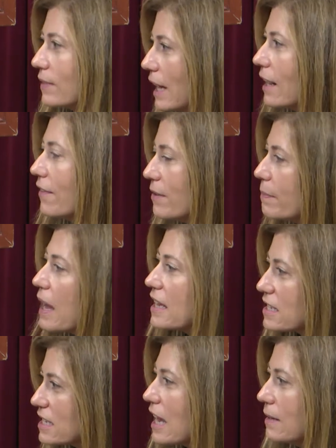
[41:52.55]
get on the
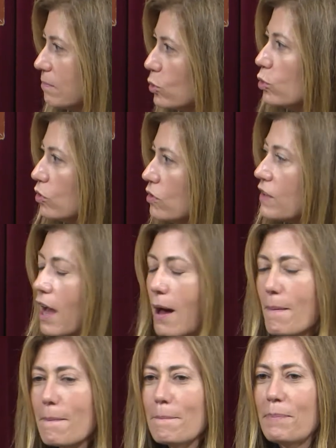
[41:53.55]
bus and move,
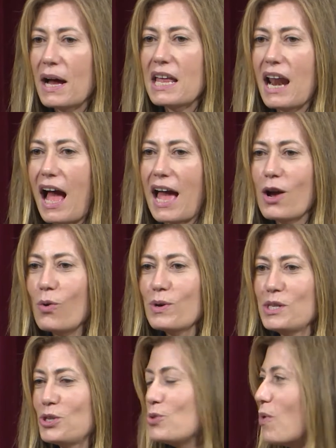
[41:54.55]
but I
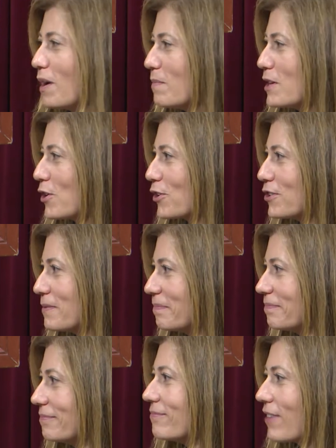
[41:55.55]
always do want to be heard, mm-hmm.